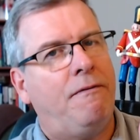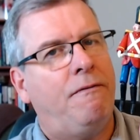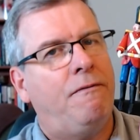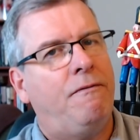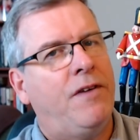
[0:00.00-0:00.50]

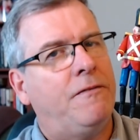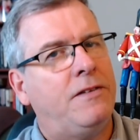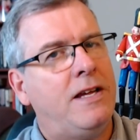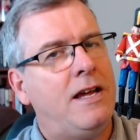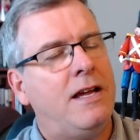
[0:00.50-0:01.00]

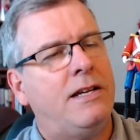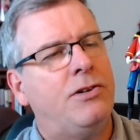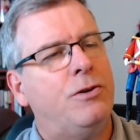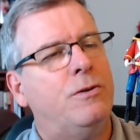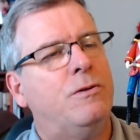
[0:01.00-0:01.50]
$50
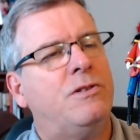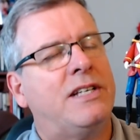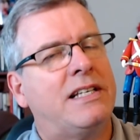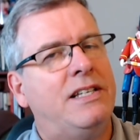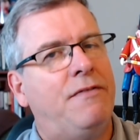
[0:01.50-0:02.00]
to
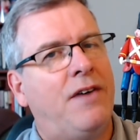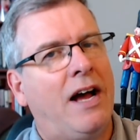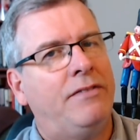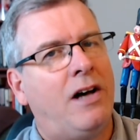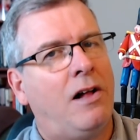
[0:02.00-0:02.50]

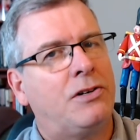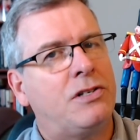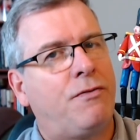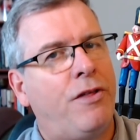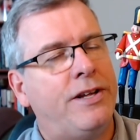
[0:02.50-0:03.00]
$65
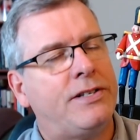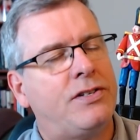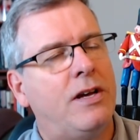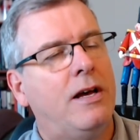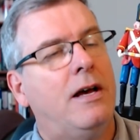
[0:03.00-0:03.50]
for this.
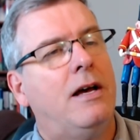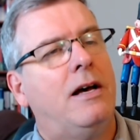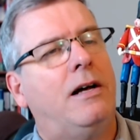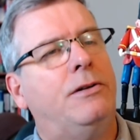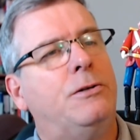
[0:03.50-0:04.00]
I'll
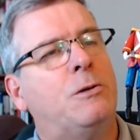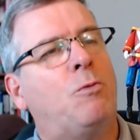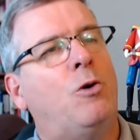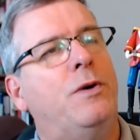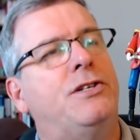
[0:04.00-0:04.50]
do some more
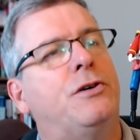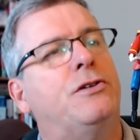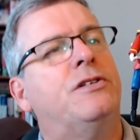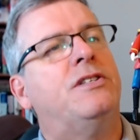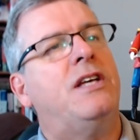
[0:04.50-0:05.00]
research
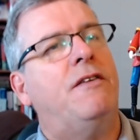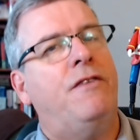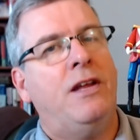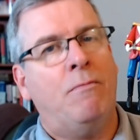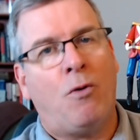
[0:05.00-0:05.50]
and see if any
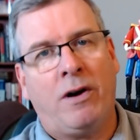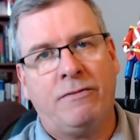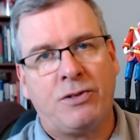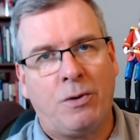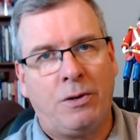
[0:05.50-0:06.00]
more have
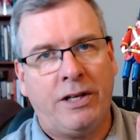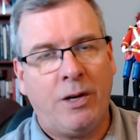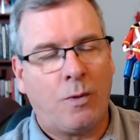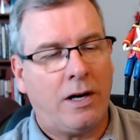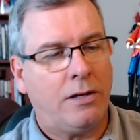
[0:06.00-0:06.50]
sold
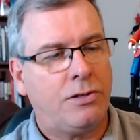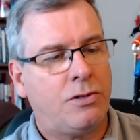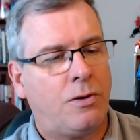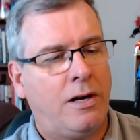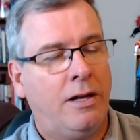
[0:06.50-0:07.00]
anywhere else
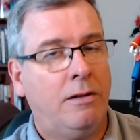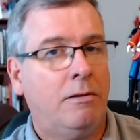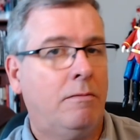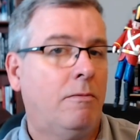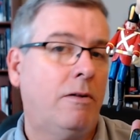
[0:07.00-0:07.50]
or in
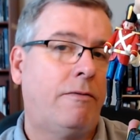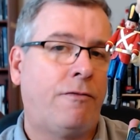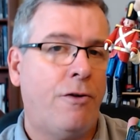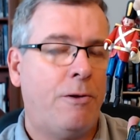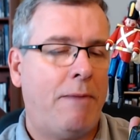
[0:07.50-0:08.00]

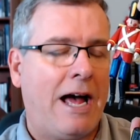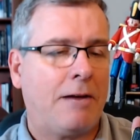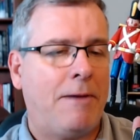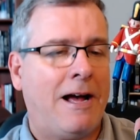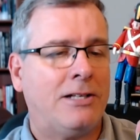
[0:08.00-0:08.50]
further back
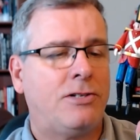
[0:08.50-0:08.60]
past.